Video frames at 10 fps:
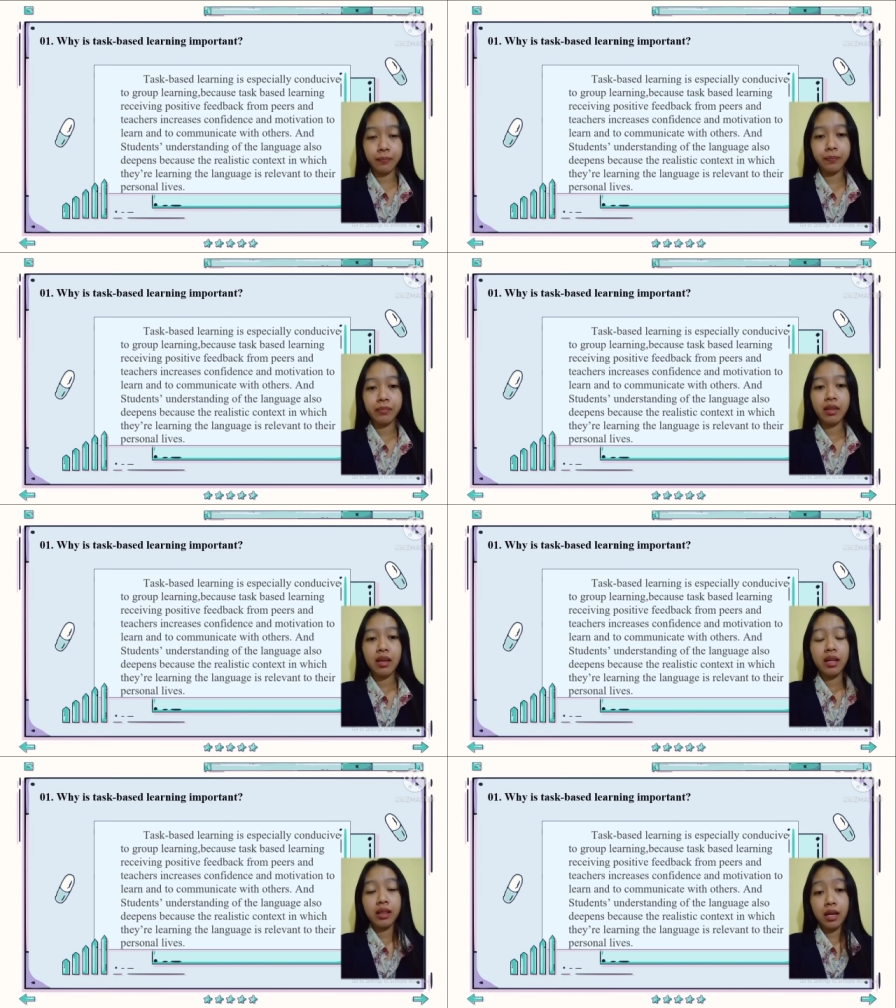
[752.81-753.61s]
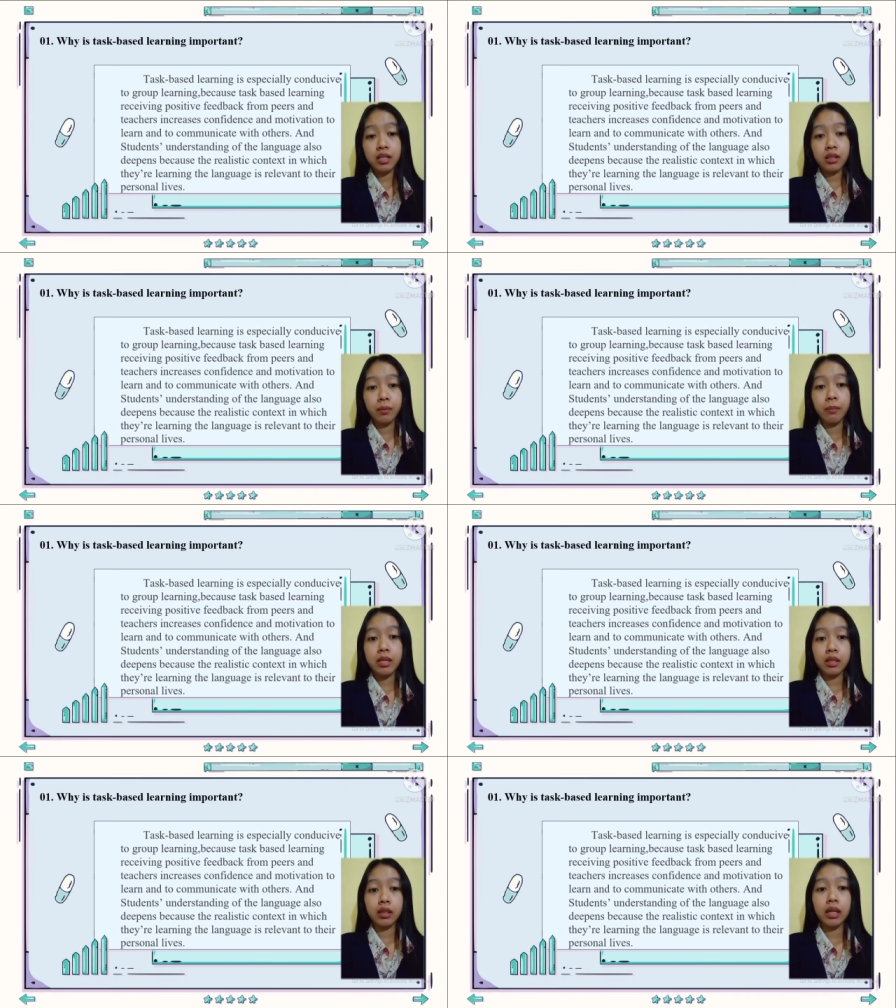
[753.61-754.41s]
Task-based
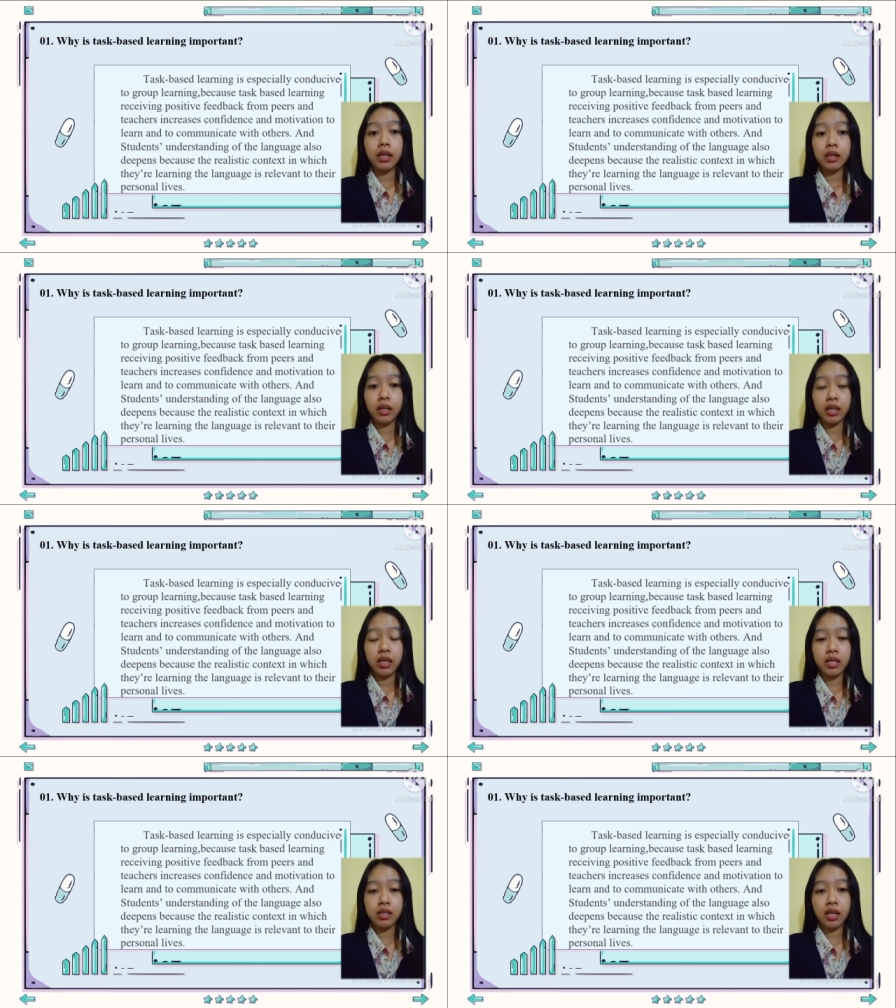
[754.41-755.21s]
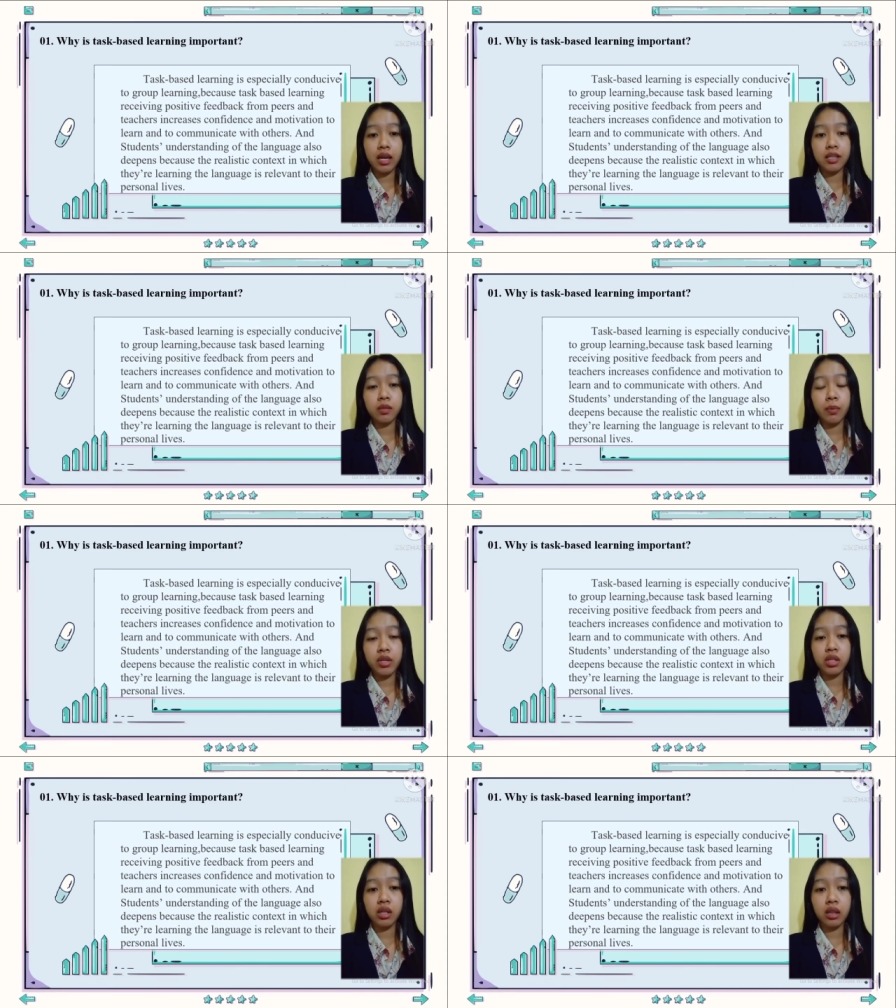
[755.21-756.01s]
learning is
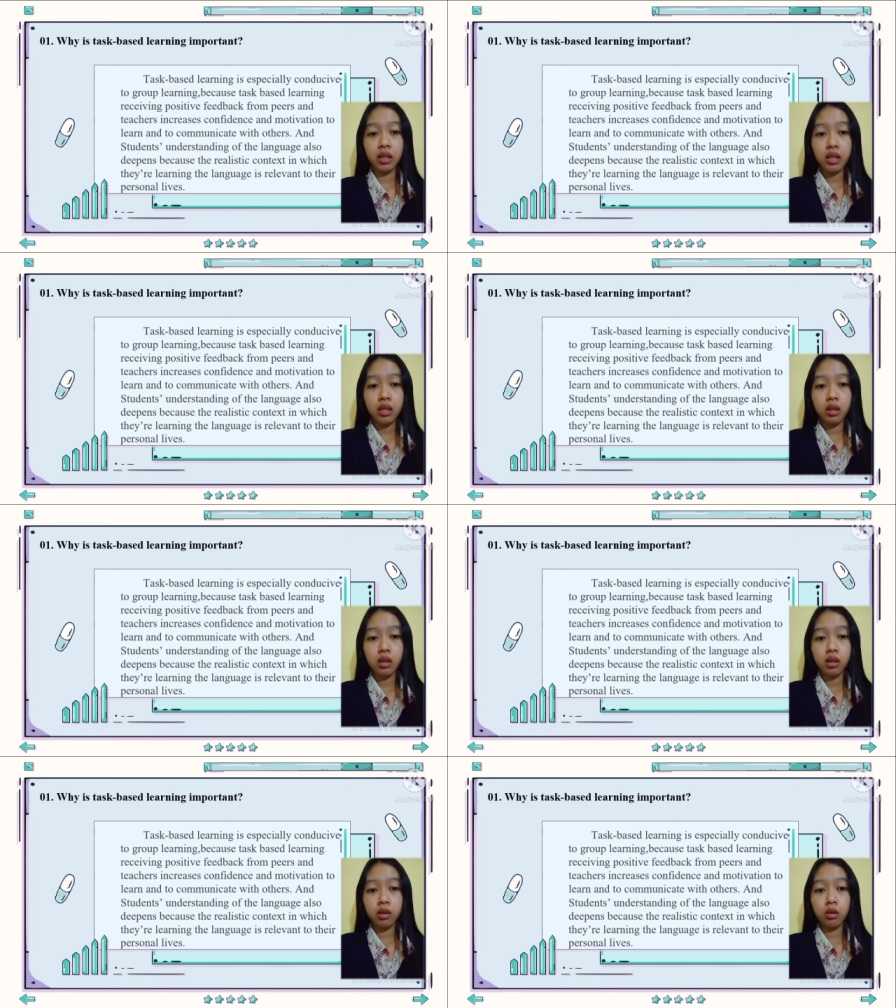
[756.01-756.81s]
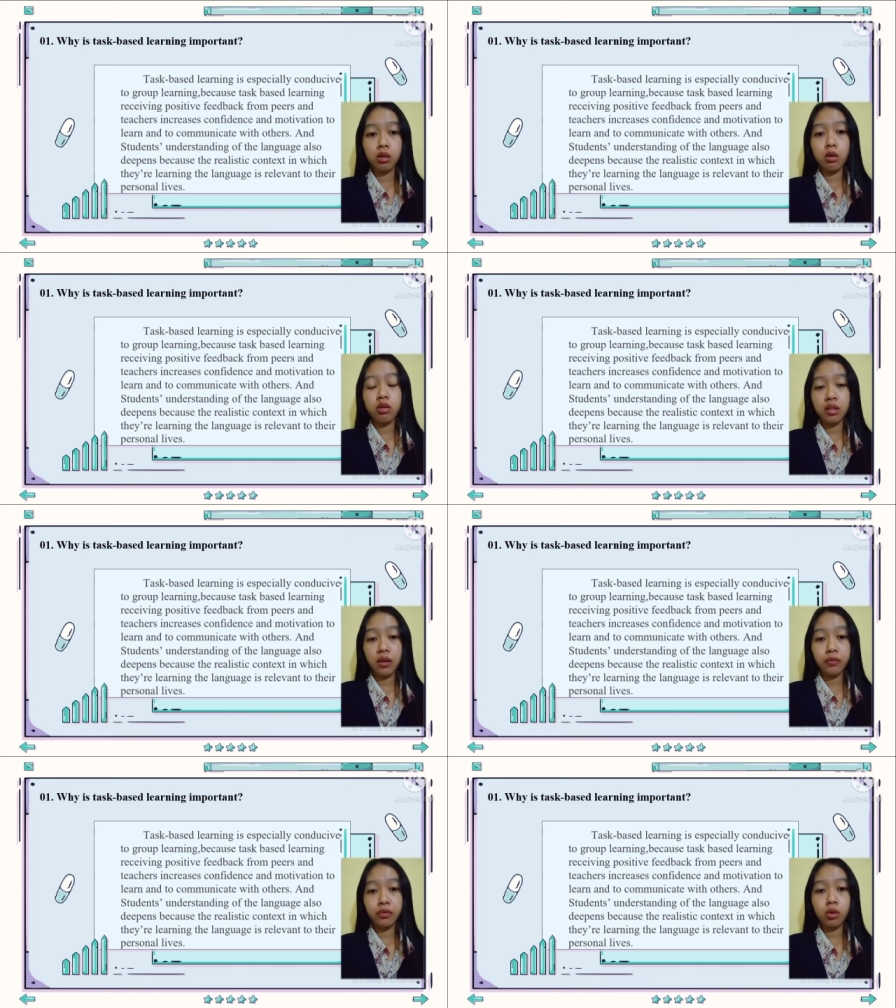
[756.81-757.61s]
especially conducive to
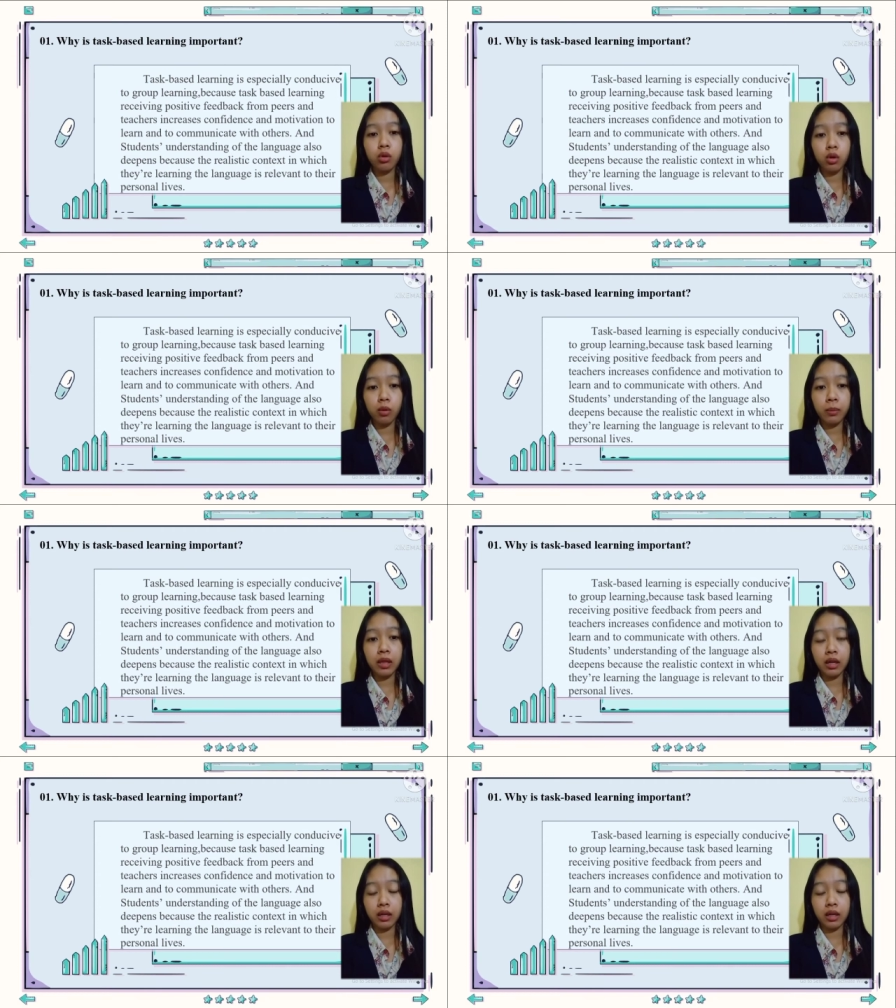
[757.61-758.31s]
group learning